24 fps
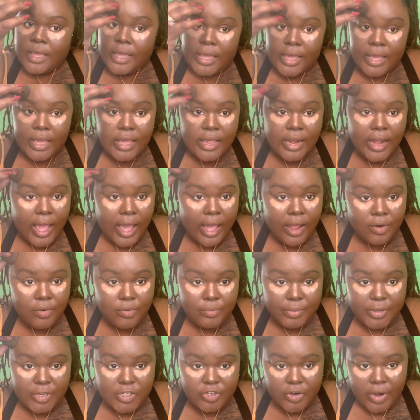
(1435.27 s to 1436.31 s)
And I don't
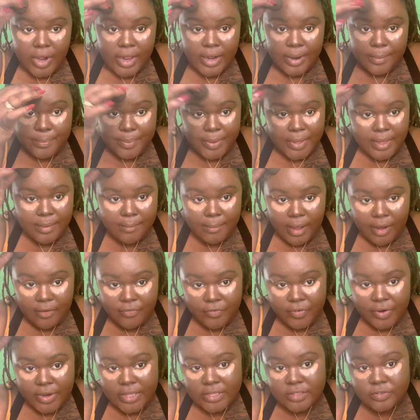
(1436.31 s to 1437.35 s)
be trying to pick my
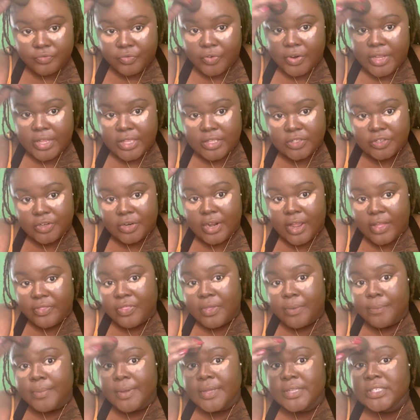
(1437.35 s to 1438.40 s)
friends or
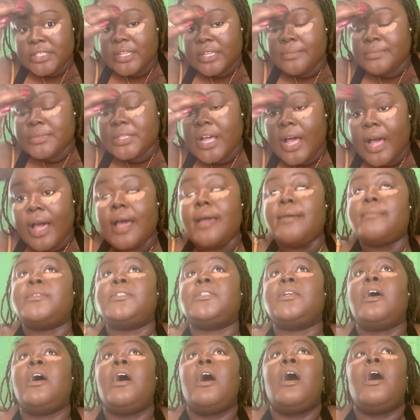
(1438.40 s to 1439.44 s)
nothing, but sometimes,
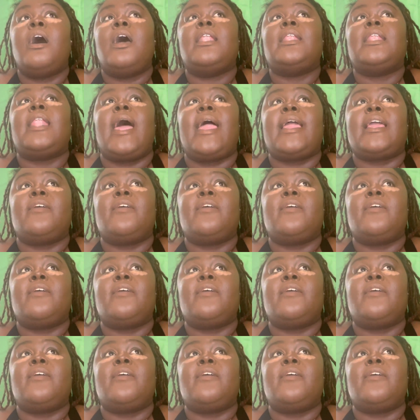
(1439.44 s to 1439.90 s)
like